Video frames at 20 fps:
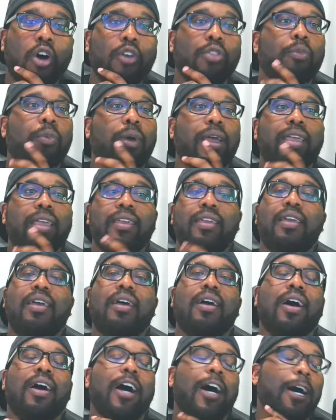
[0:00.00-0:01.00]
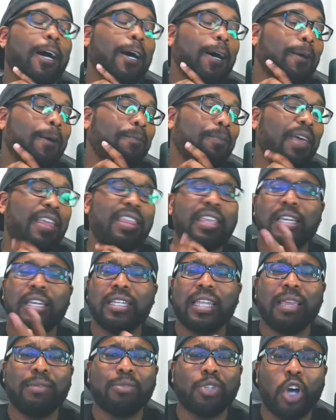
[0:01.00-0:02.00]
the way. I think her
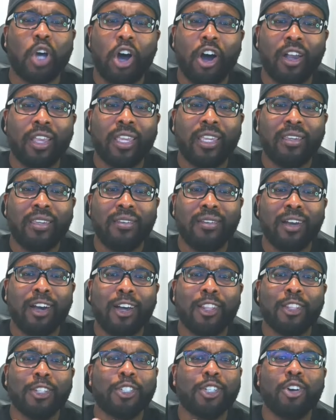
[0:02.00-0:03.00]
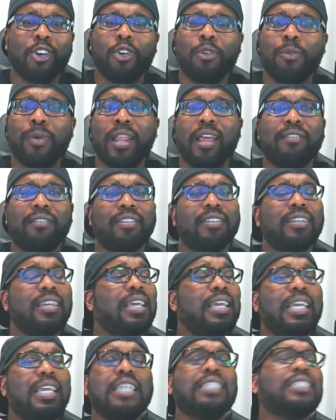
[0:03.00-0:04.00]
name's Augie on the show or whatever.
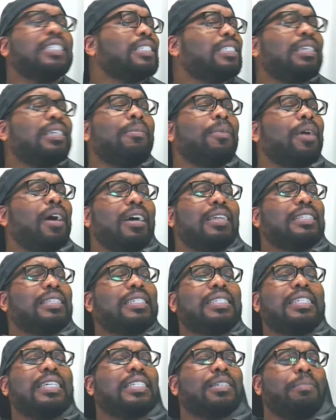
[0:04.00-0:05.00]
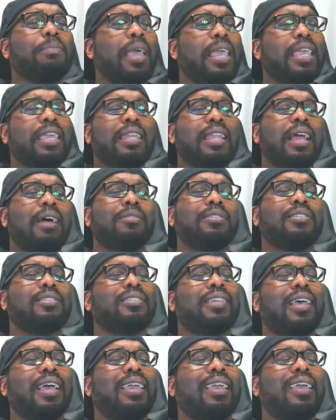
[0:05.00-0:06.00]
It's just some of her decision making. I was just
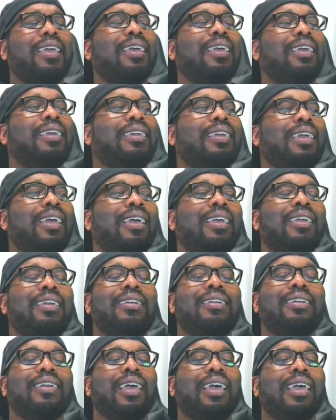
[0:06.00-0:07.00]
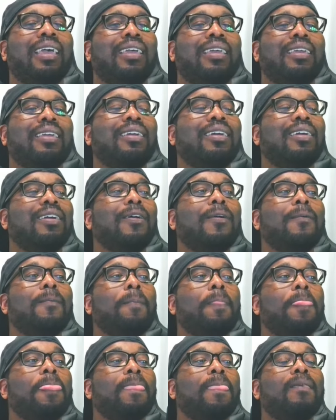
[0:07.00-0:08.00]
like, hey,
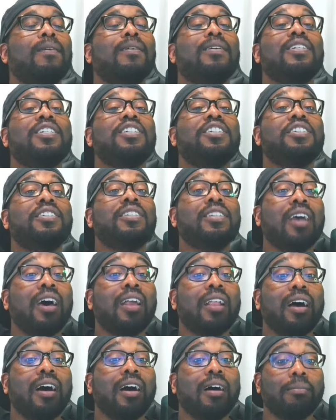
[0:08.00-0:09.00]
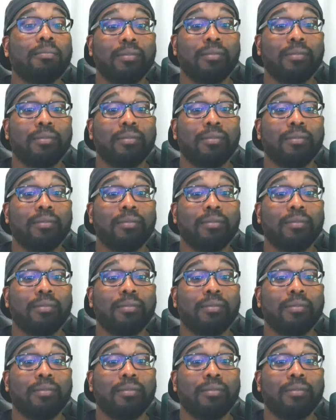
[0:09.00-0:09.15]
shut up.